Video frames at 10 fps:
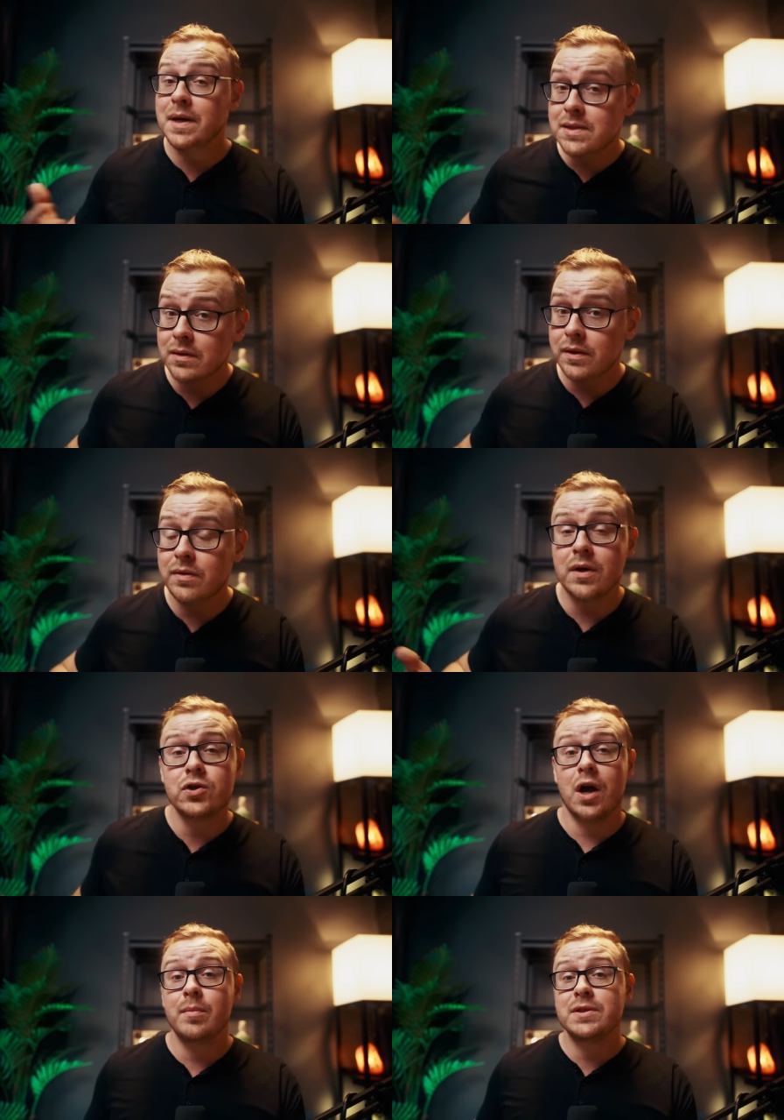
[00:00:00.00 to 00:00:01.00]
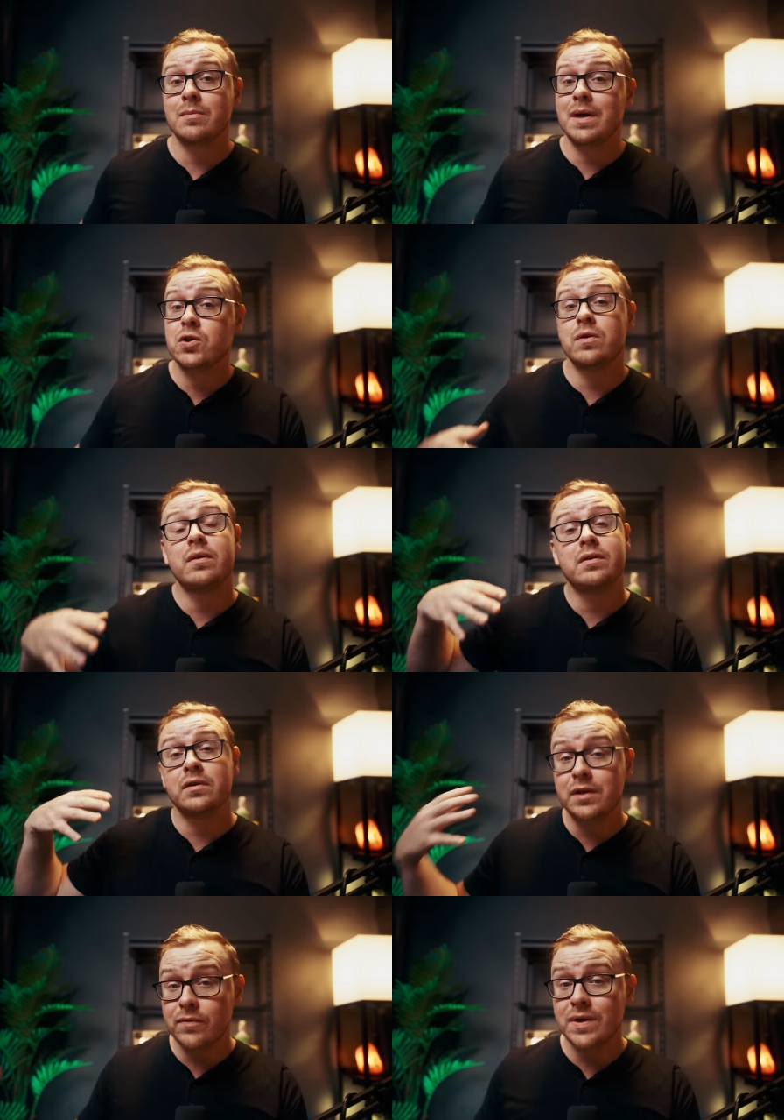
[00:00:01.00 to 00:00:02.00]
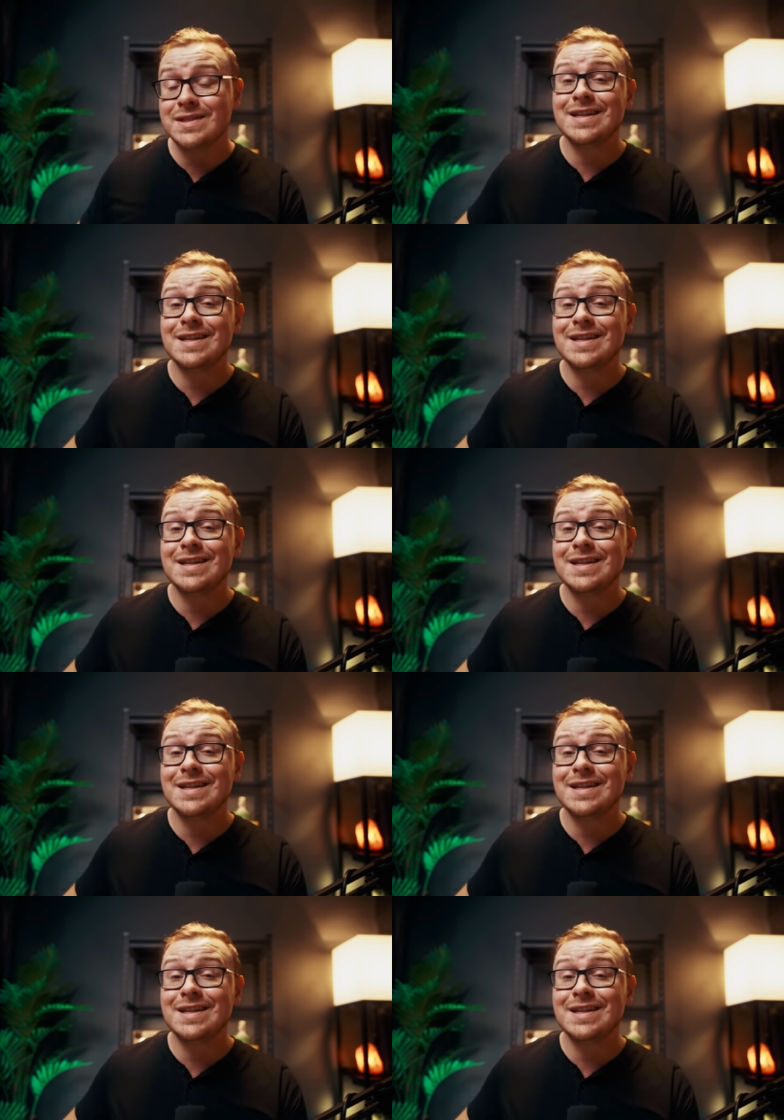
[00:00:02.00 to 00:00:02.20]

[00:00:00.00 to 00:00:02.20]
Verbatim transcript: Basically, their job is to make sure the deliveries